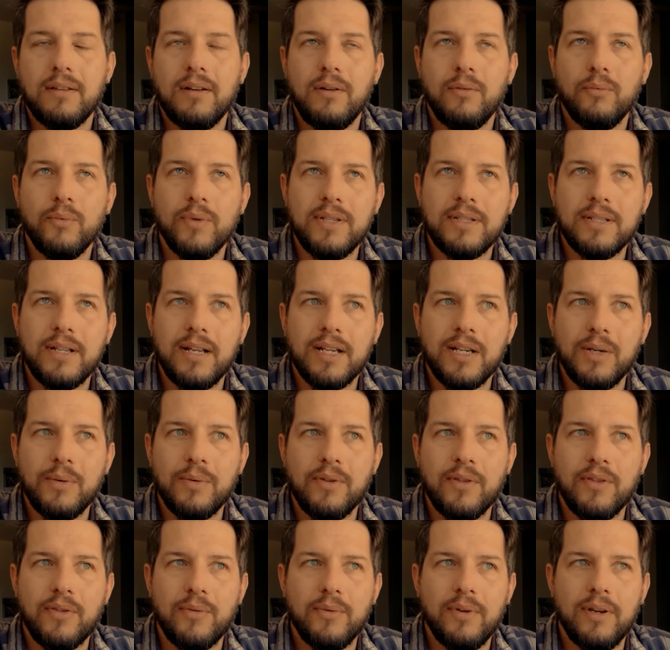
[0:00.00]
The reason I go
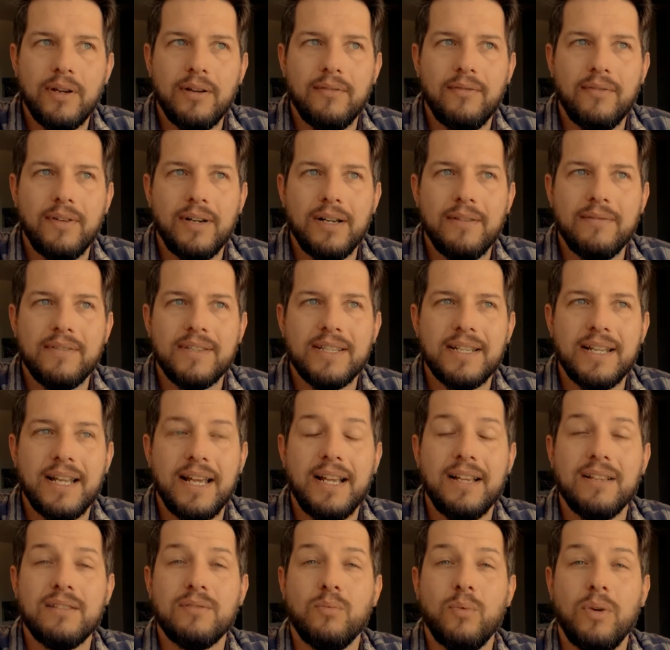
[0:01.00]
with a 3 out of 5 is it
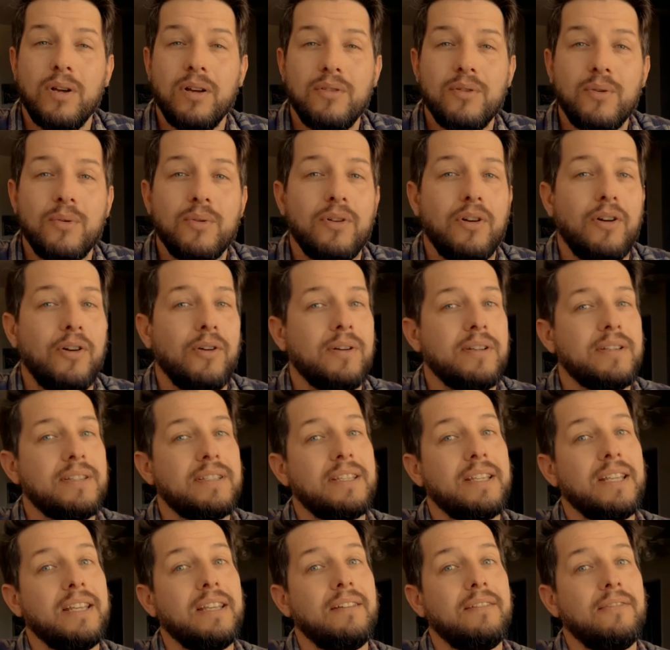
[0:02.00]
has well-known
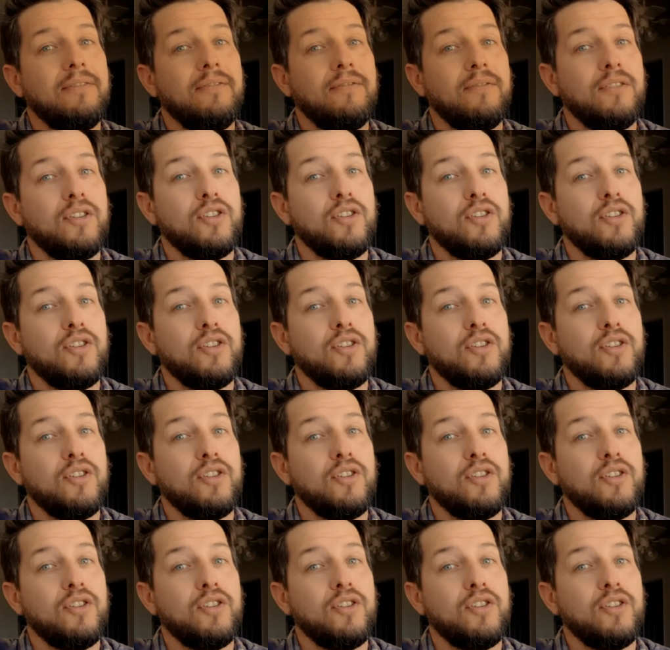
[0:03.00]
artists if